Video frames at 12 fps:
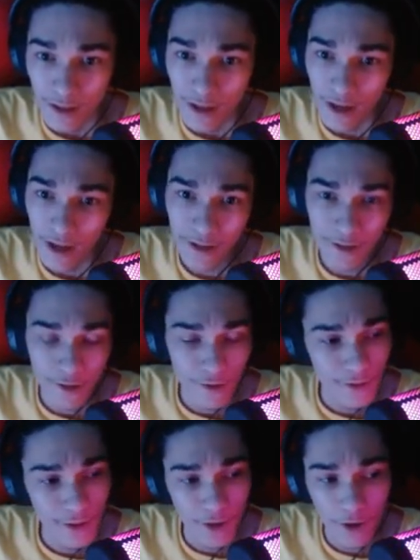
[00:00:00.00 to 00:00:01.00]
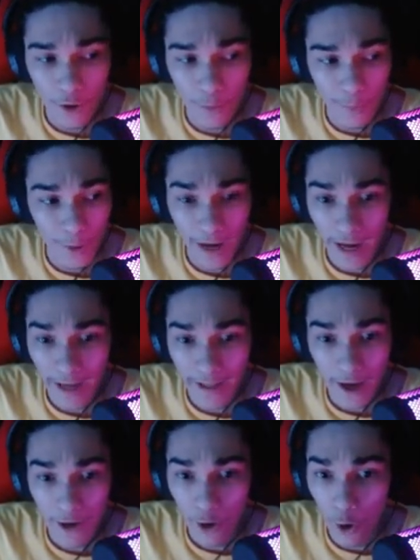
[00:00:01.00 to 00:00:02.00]
I don't know, but I
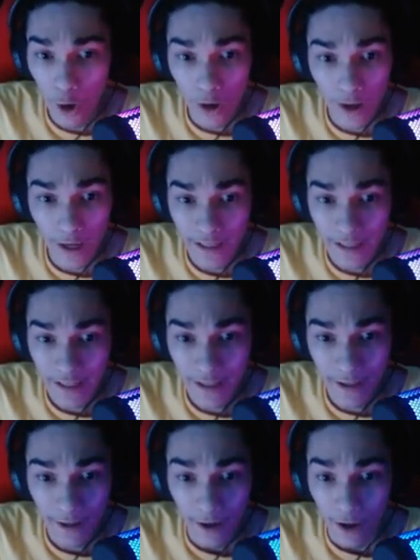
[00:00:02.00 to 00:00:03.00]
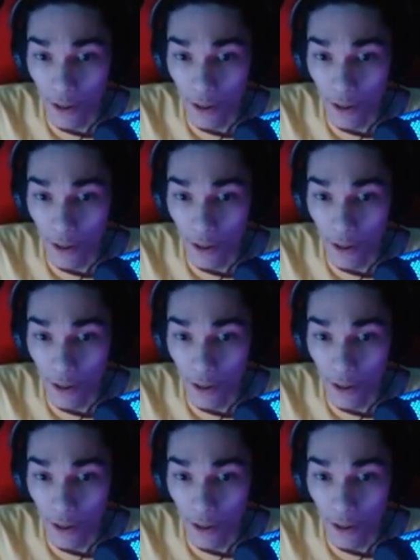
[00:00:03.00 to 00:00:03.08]
got all I need.